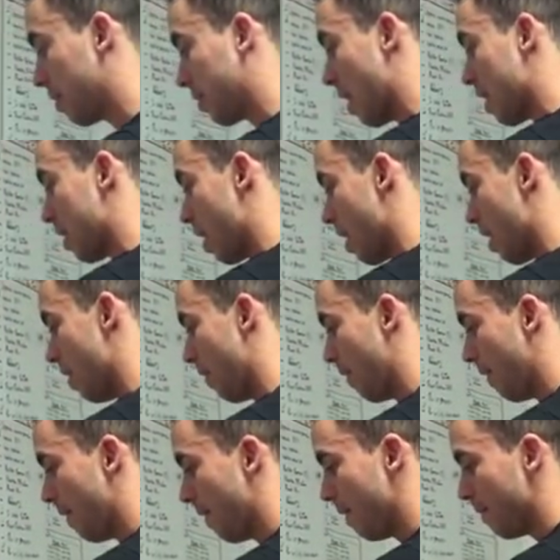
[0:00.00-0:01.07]
I got.
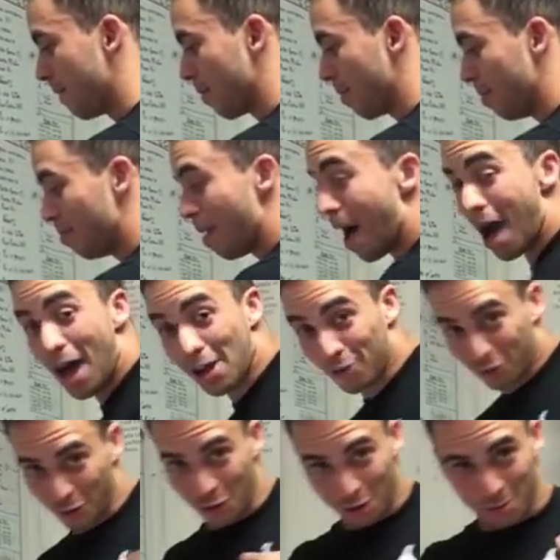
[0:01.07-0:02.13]
My
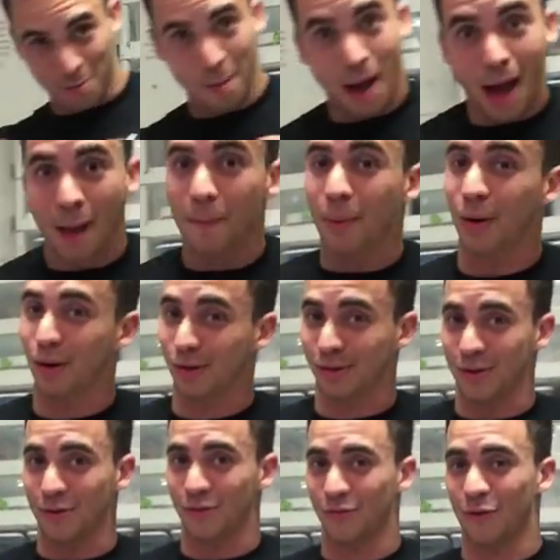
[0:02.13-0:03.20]

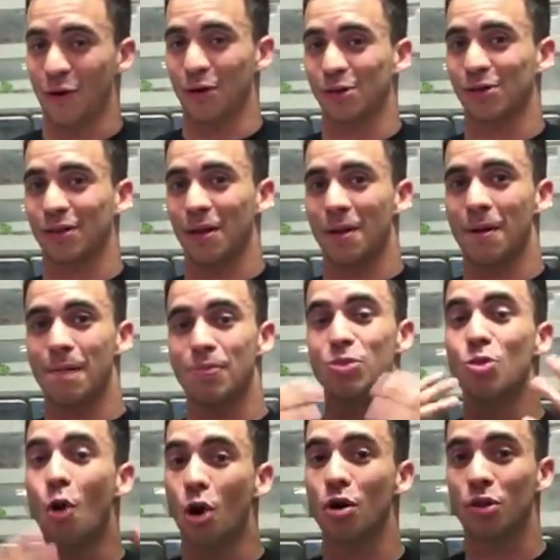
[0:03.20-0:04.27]
personal first
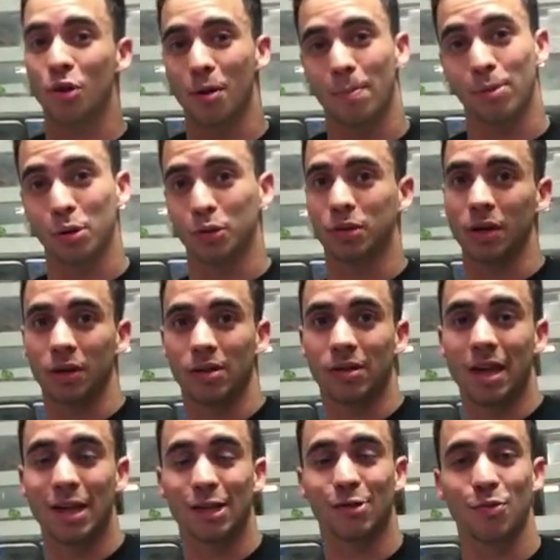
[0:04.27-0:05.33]
northern blue-tongued
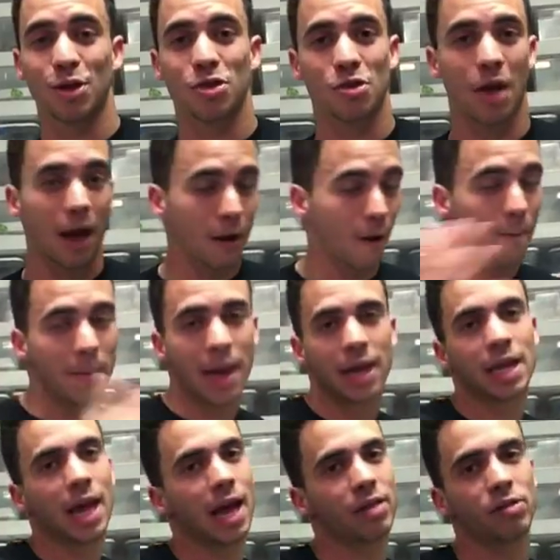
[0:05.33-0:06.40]
skinks, which I know Manny
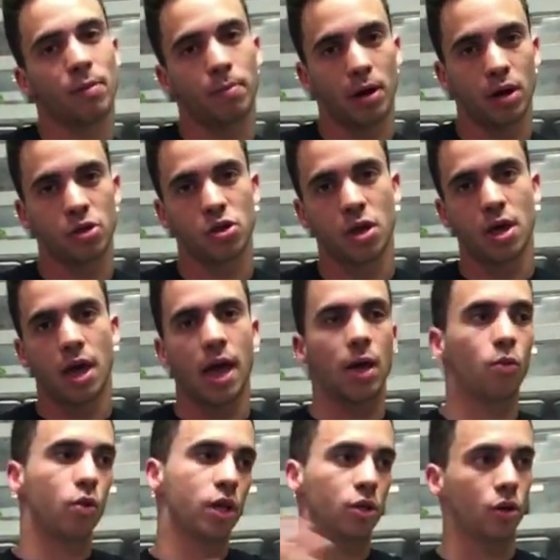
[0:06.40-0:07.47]
has a bunch, and
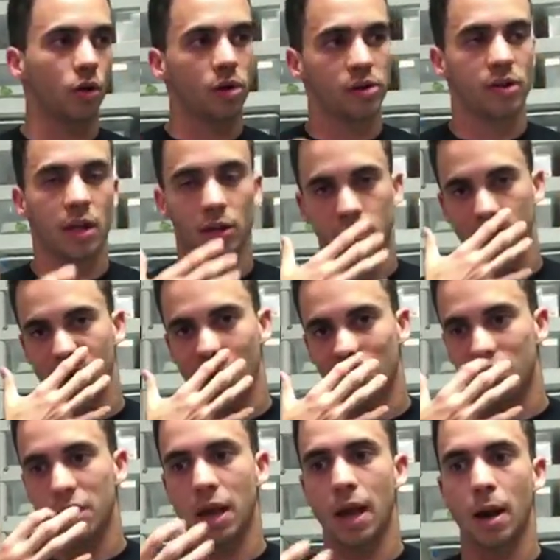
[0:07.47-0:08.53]
we do this thing together,
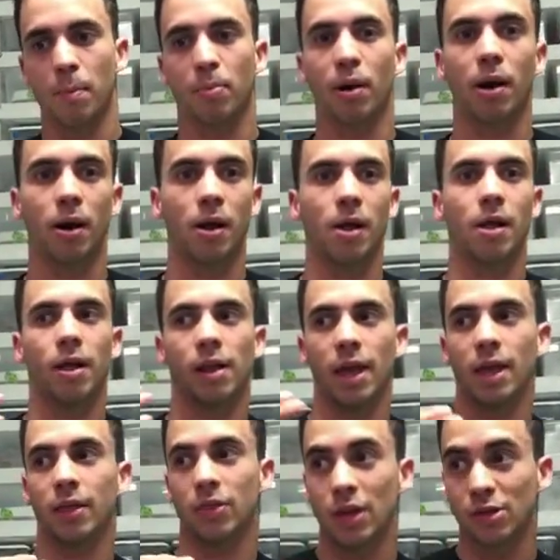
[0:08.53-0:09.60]
yeah, but like
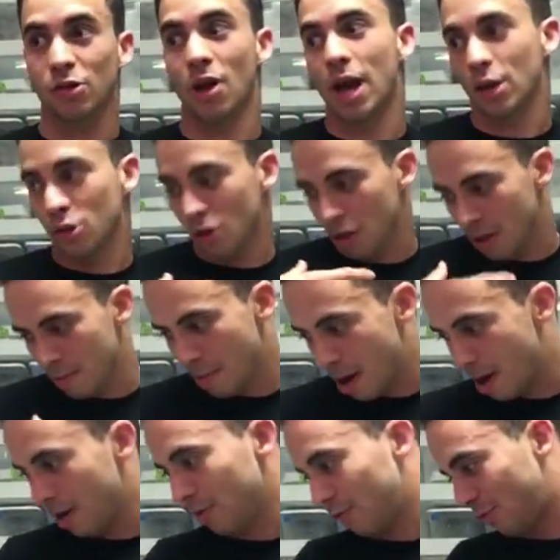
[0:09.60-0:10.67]
these are actually
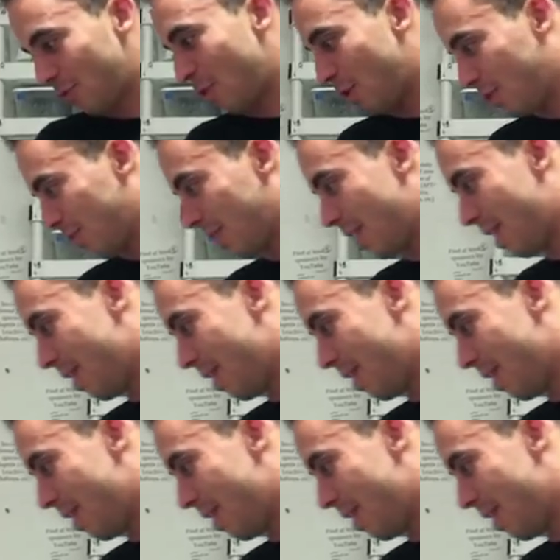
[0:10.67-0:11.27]
my first, and